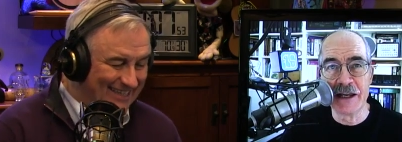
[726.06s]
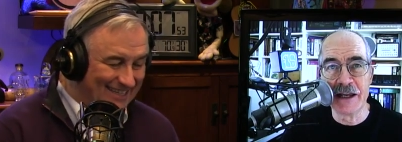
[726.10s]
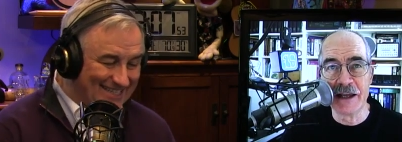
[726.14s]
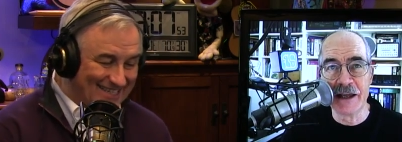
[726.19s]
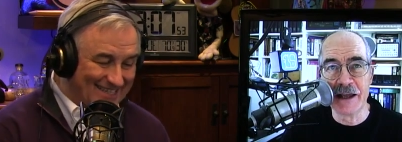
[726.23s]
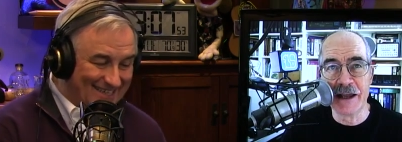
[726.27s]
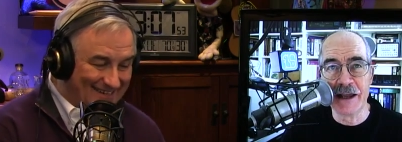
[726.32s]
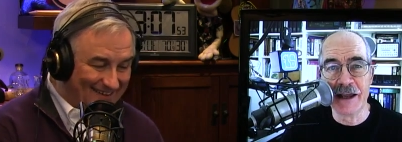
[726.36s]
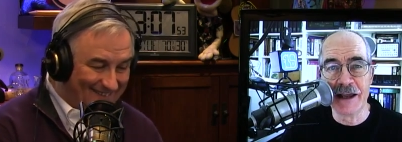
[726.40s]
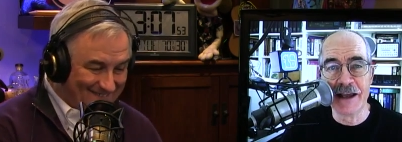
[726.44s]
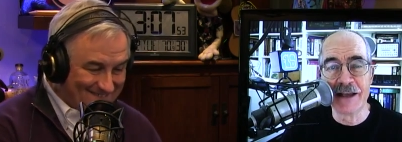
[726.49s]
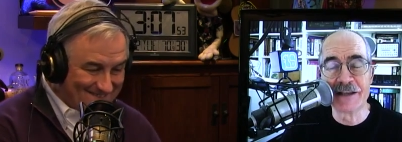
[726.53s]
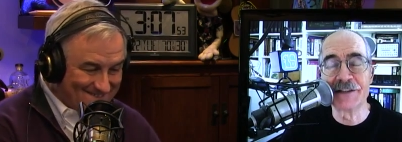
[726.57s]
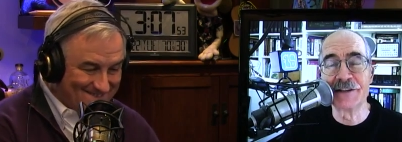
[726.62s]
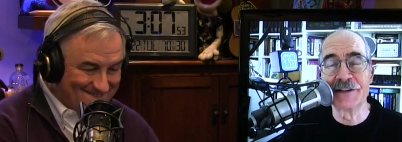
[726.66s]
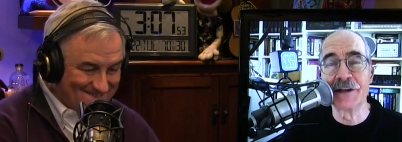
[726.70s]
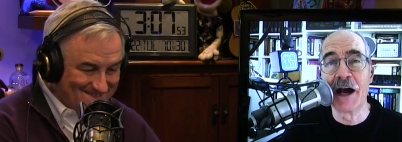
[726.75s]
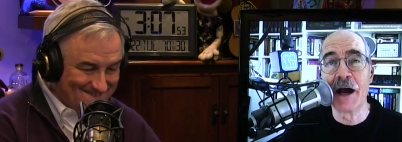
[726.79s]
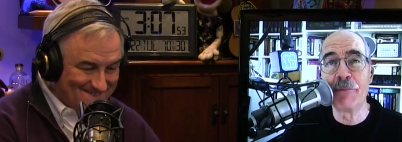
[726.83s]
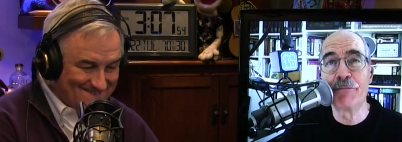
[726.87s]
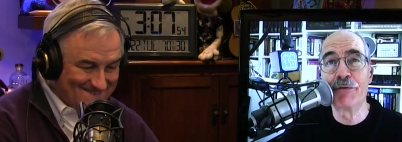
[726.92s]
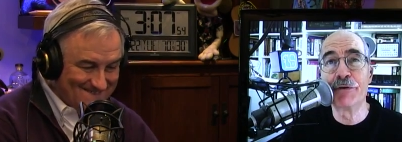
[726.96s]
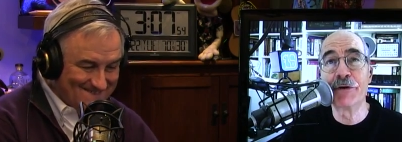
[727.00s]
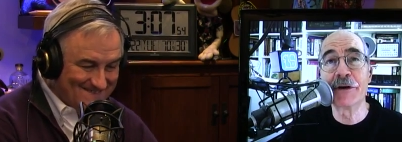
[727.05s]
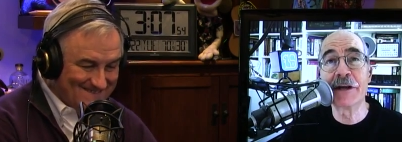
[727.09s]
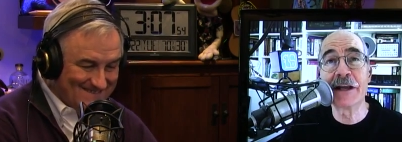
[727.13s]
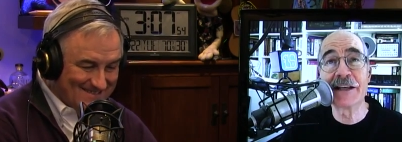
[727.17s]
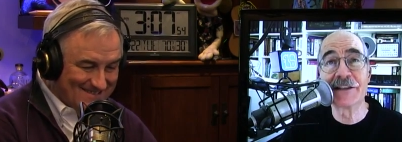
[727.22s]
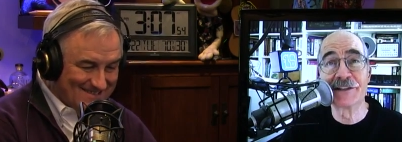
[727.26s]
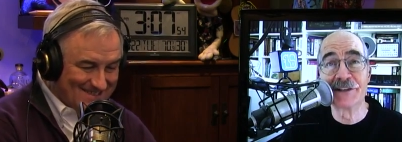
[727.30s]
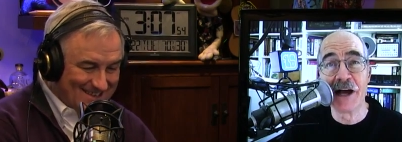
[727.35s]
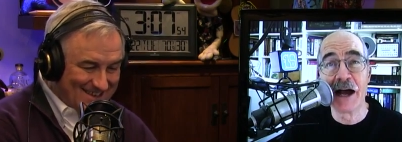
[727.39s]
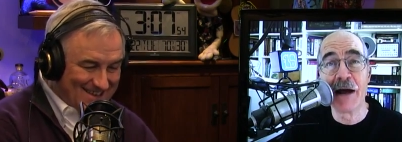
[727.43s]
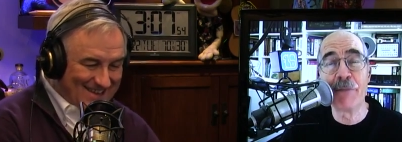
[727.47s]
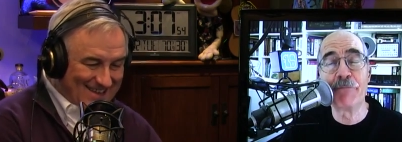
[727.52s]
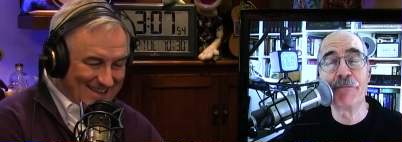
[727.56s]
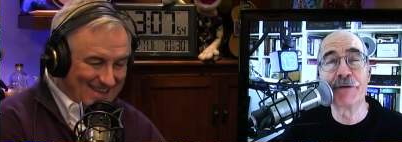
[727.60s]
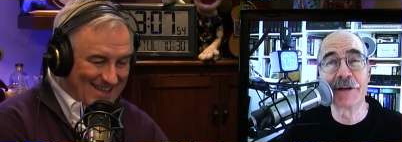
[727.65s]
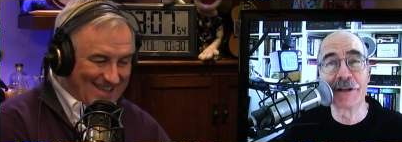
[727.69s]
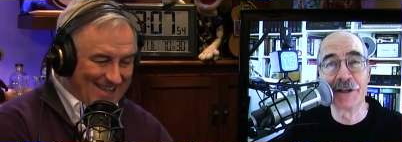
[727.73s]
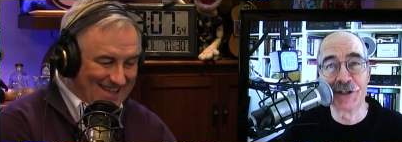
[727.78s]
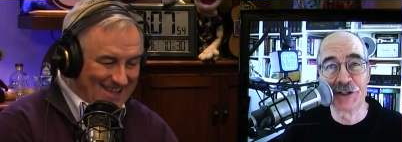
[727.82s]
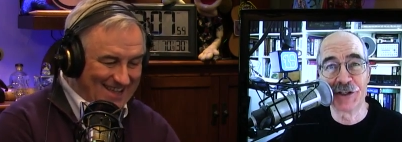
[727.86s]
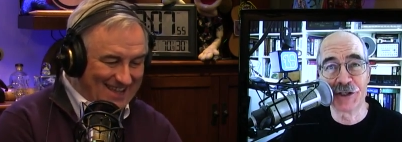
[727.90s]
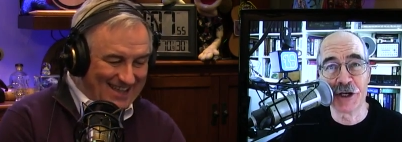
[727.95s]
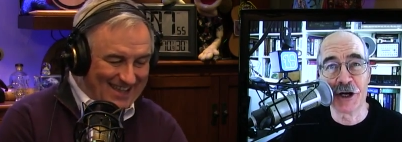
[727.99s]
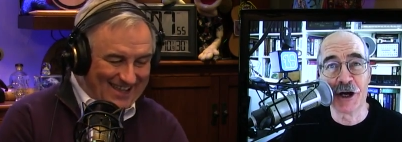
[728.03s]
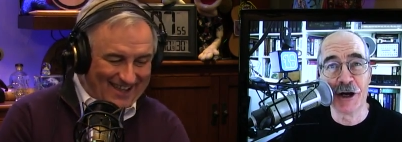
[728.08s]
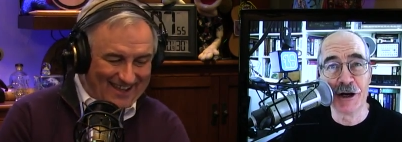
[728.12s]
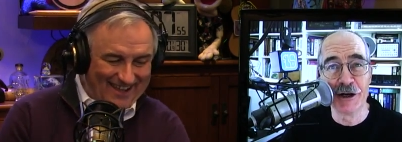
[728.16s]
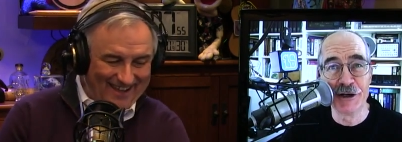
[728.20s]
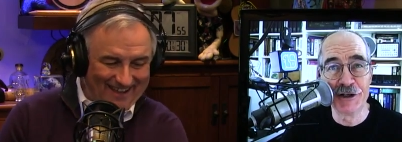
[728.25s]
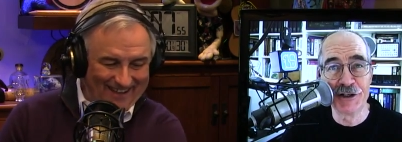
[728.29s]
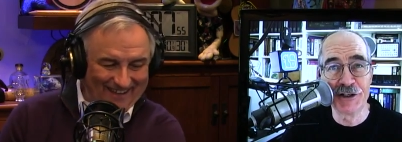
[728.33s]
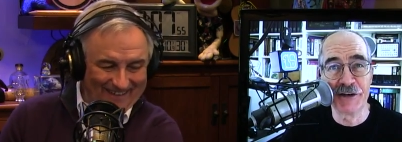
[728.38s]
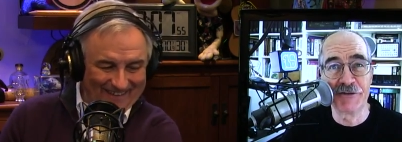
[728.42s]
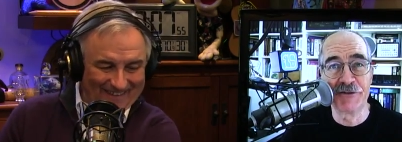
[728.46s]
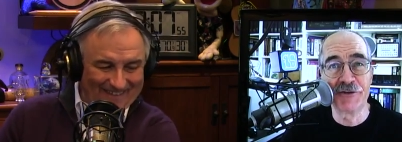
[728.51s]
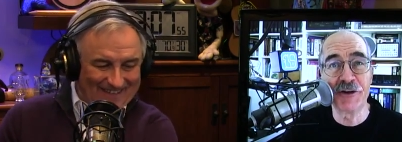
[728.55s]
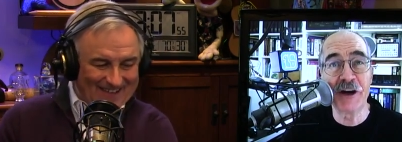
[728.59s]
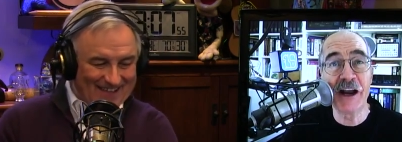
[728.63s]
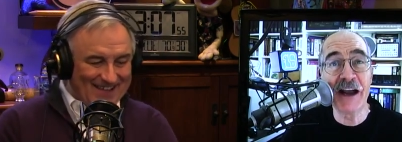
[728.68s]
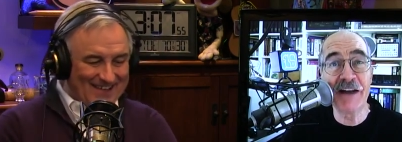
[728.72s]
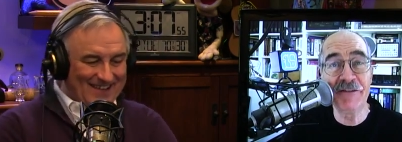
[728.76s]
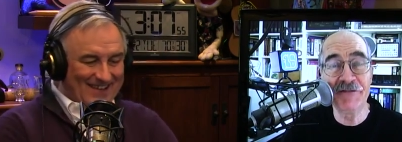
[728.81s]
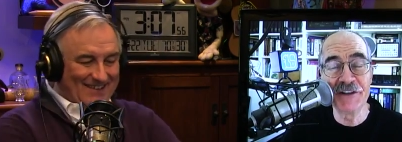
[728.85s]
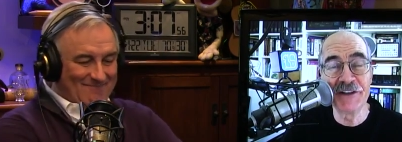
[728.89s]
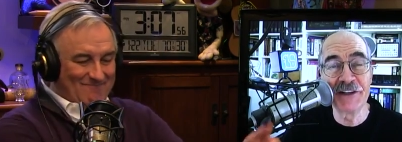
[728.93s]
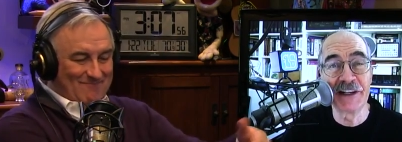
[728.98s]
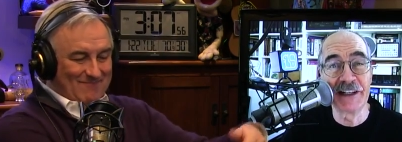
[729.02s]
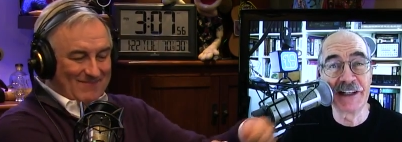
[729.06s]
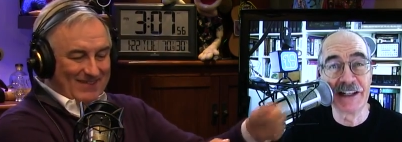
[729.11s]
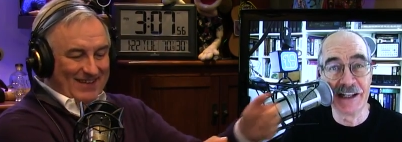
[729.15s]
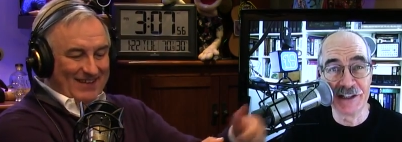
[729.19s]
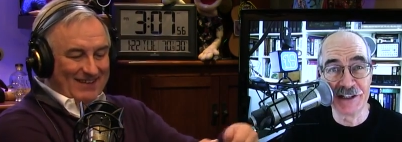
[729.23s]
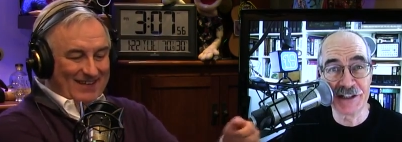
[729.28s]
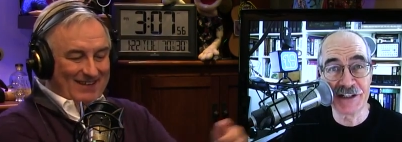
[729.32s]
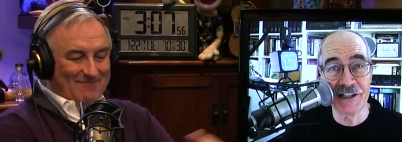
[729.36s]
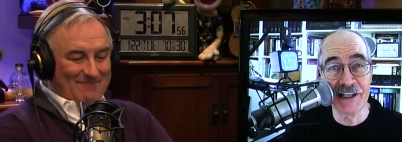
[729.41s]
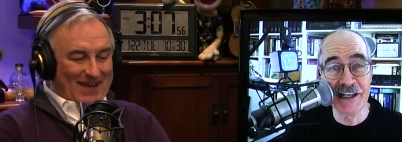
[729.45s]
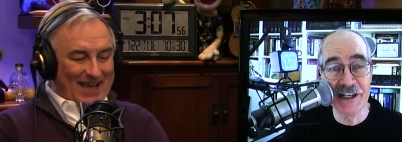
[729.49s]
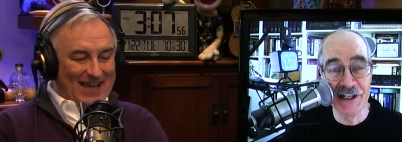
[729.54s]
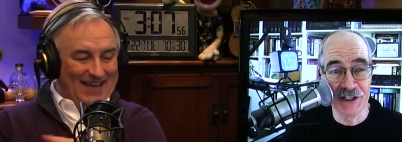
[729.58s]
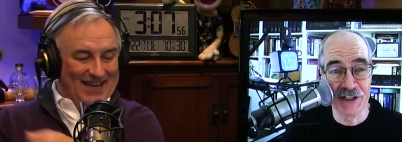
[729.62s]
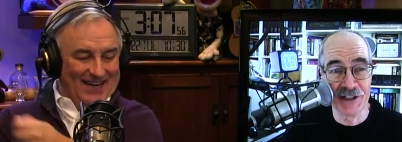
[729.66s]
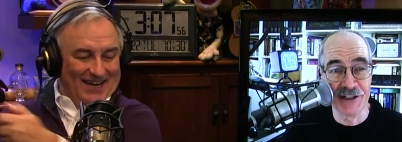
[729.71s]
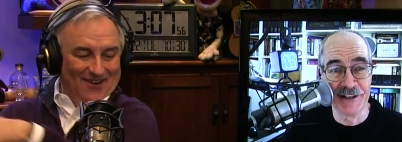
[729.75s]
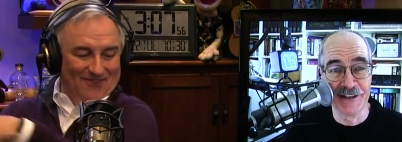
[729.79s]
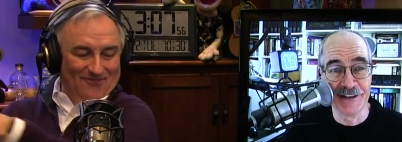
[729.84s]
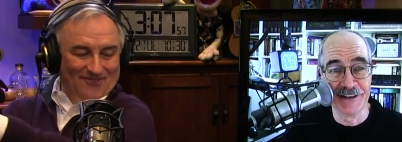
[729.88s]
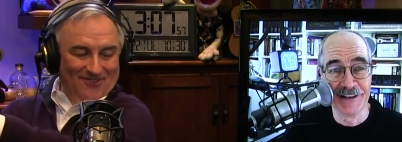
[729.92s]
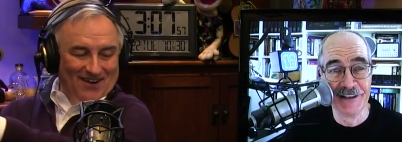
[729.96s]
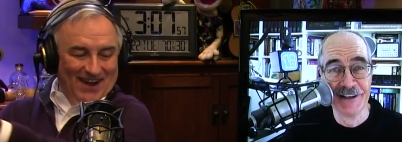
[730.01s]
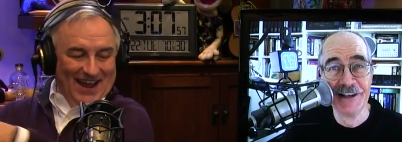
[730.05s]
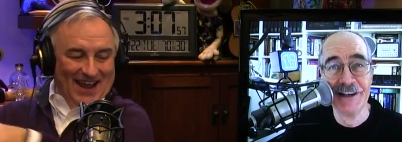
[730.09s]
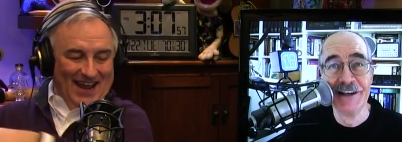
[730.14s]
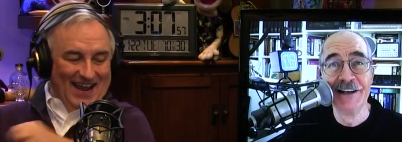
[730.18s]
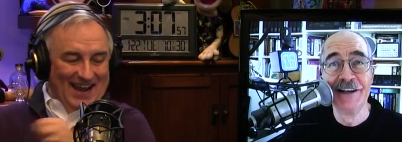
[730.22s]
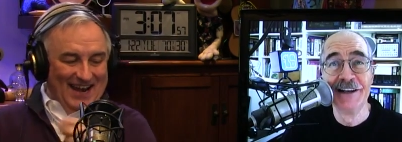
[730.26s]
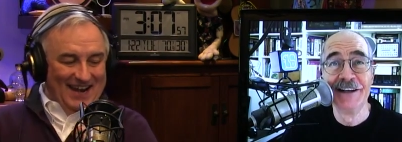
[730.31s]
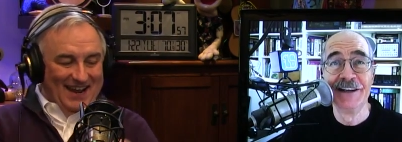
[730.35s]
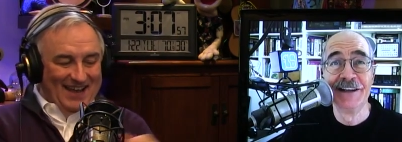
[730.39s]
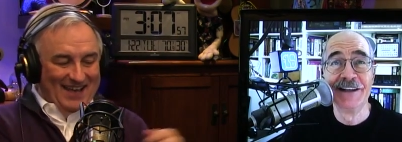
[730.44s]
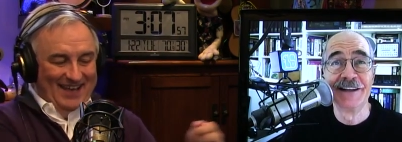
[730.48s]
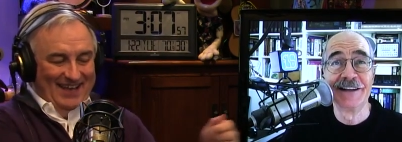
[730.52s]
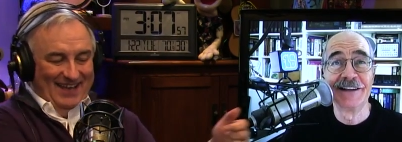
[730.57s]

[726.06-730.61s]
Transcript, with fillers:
Speaker 1: doesn't is not put is not put in charge of drafting the legislation. It
Speaker 2: rain.